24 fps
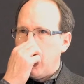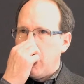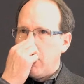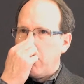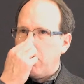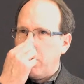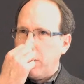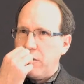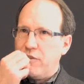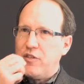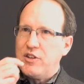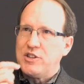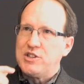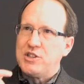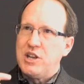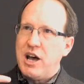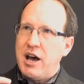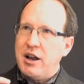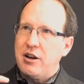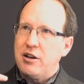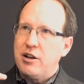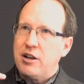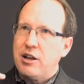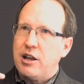But
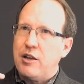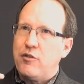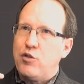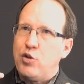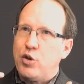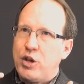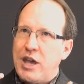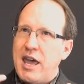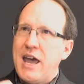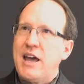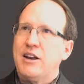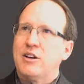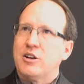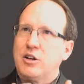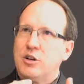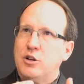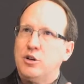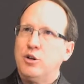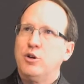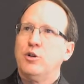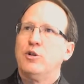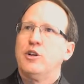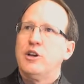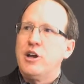if you can't
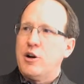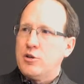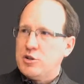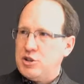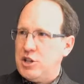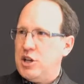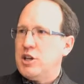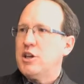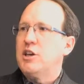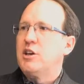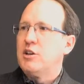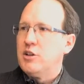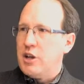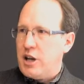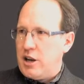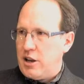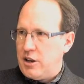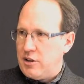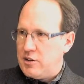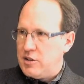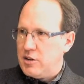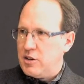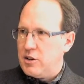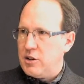clearly articulate
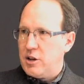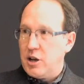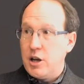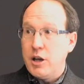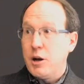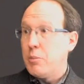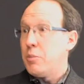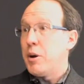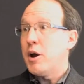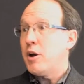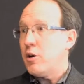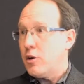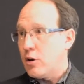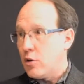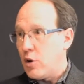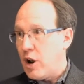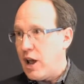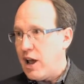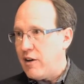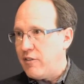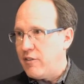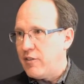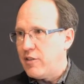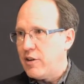it in a
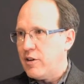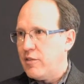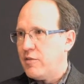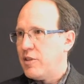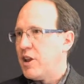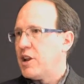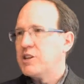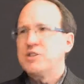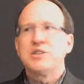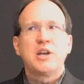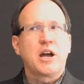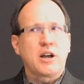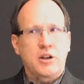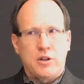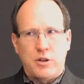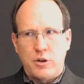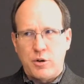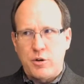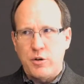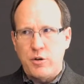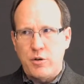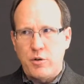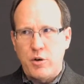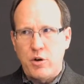paragraph, then it's not
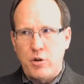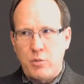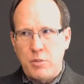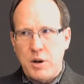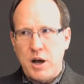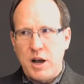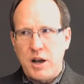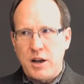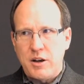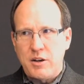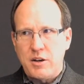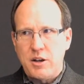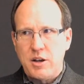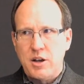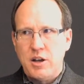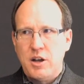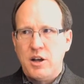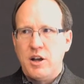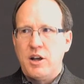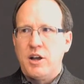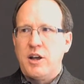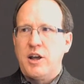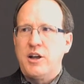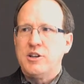clear in your own mind.
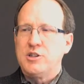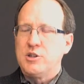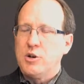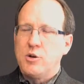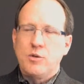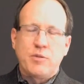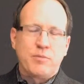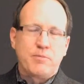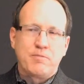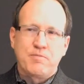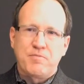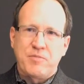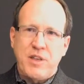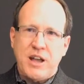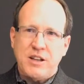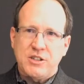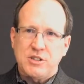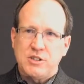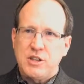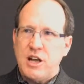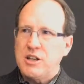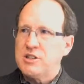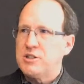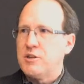And so
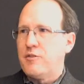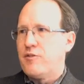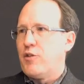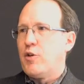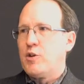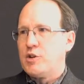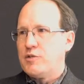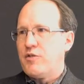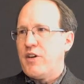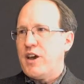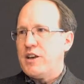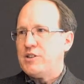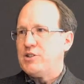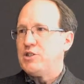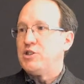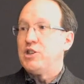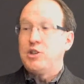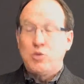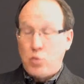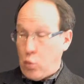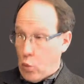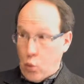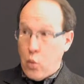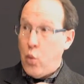that's the first phase, is
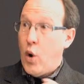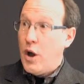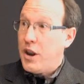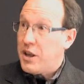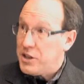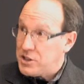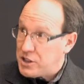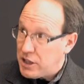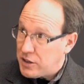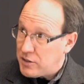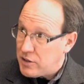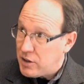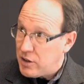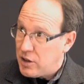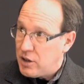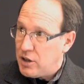just what is it?